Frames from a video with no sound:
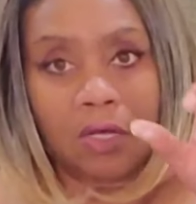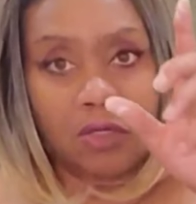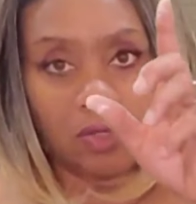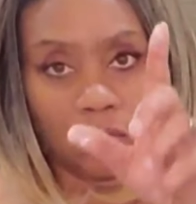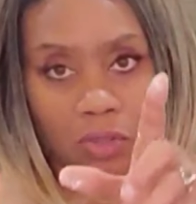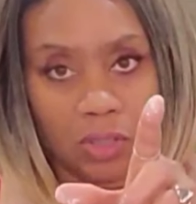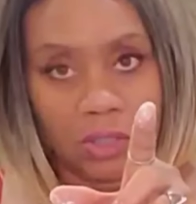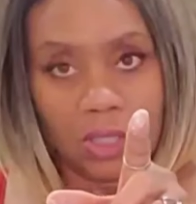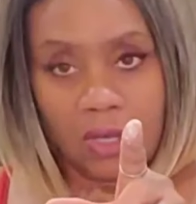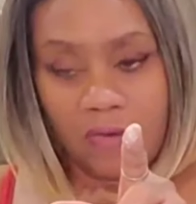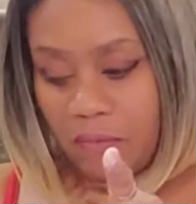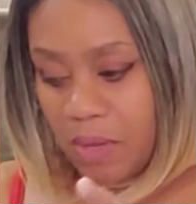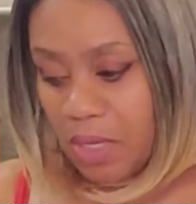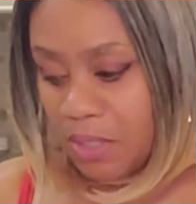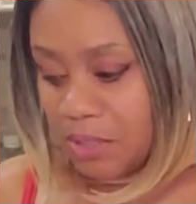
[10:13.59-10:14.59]
So just
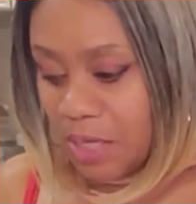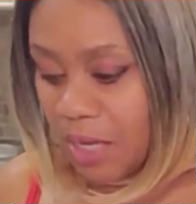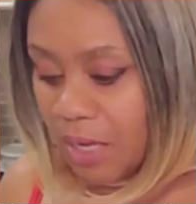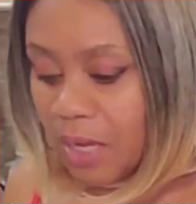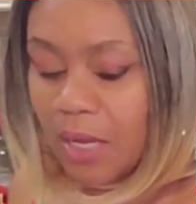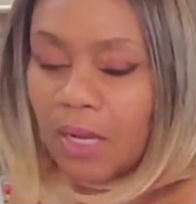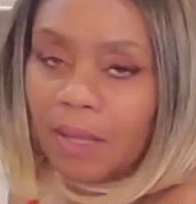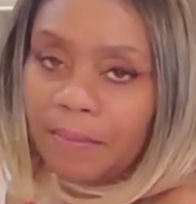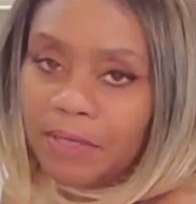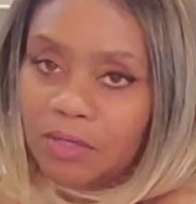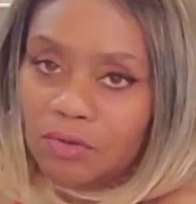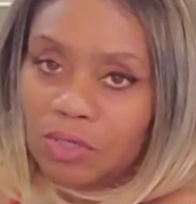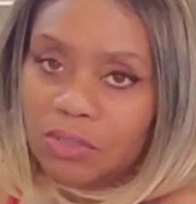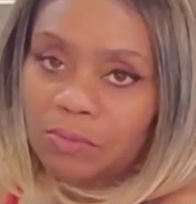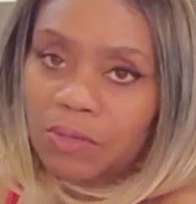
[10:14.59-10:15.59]
give me a second, and let me
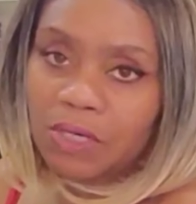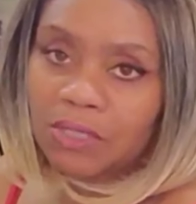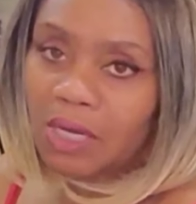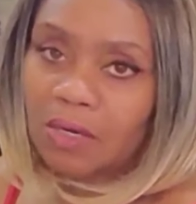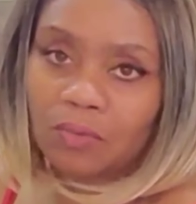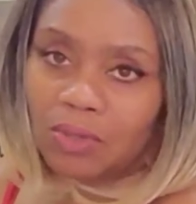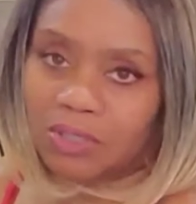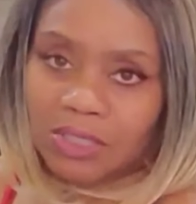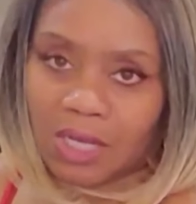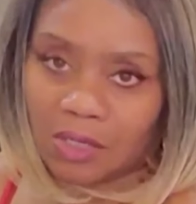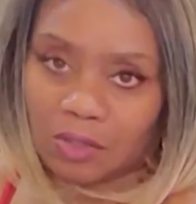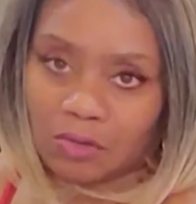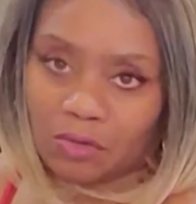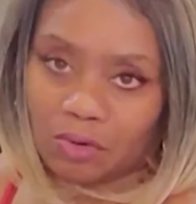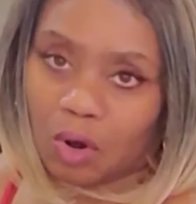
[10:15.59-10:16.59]
do this because I don't want to
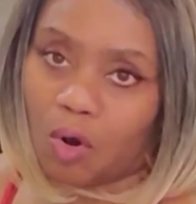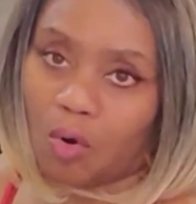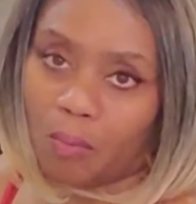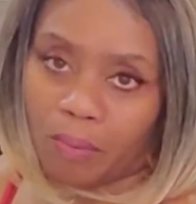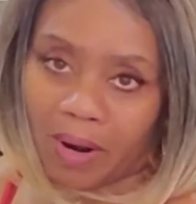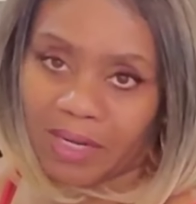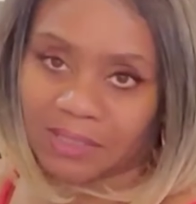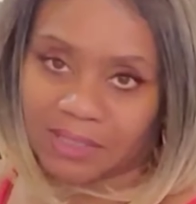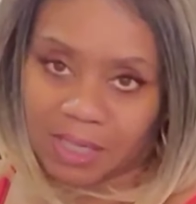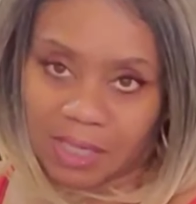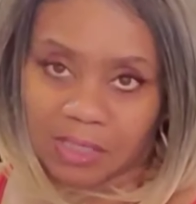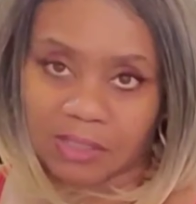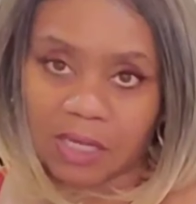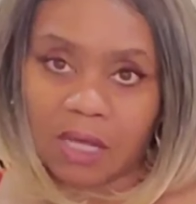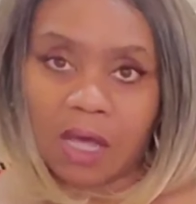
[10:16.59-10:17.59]
take you through the whole
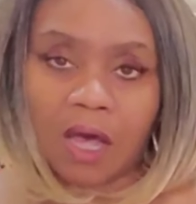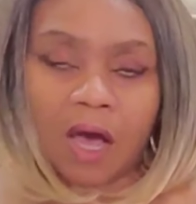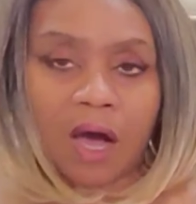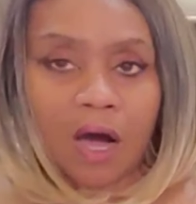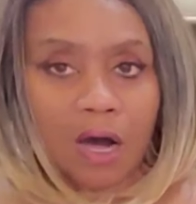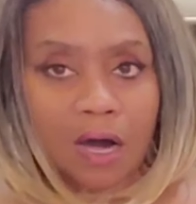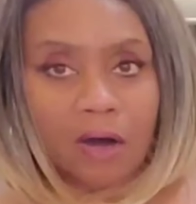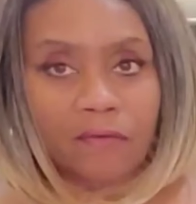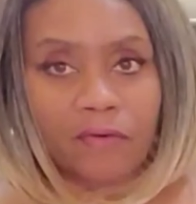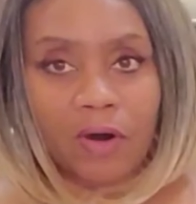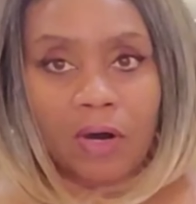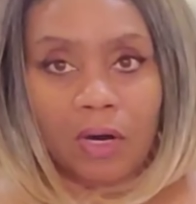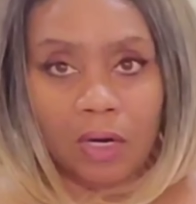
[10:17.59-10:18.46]
process of